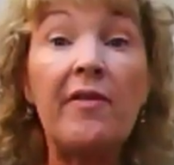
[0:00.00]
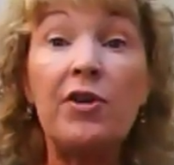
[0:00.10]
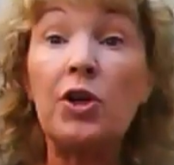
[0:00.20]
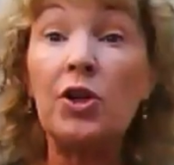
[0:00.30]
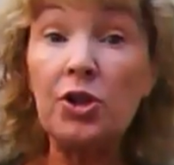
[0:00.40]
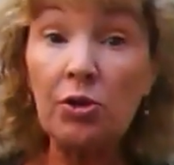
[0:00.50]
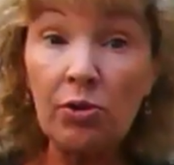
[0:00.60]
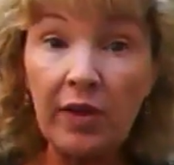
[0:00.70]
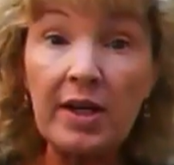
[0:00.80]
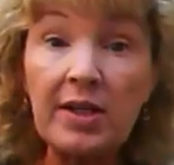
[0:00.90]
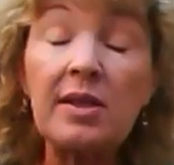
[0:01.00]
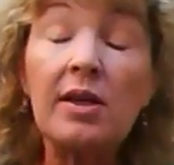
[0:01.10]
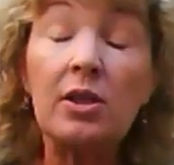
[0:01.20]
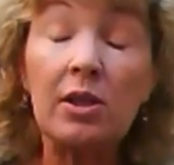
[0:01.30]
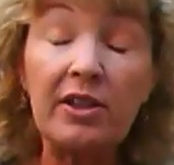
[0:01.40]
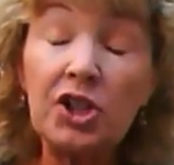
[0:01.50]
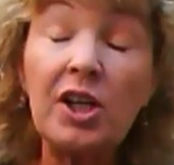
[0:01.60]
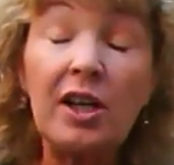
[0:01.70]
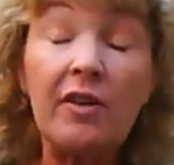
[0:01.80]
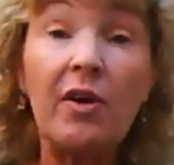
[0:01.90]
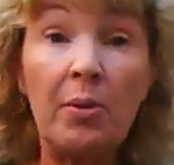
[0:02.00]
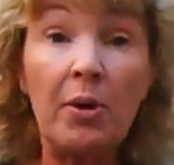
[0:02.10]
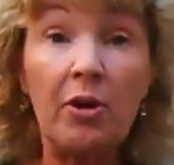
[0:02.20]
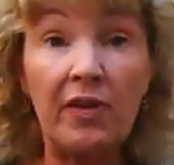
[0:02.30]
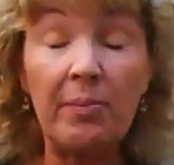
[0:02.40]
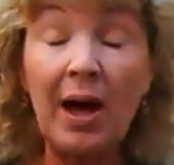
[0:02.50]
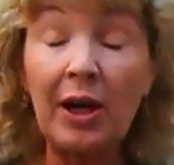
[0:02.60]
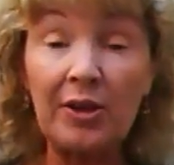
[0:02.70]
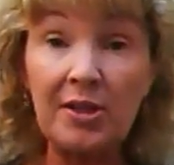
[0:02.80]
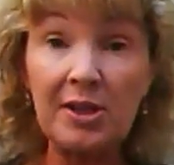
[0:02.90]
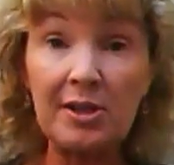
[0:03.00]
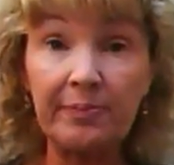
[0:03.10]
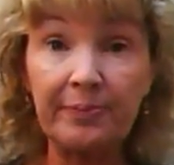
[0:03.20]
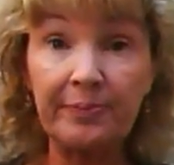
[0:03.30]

If you can do this, you'll achieve a perfect balance.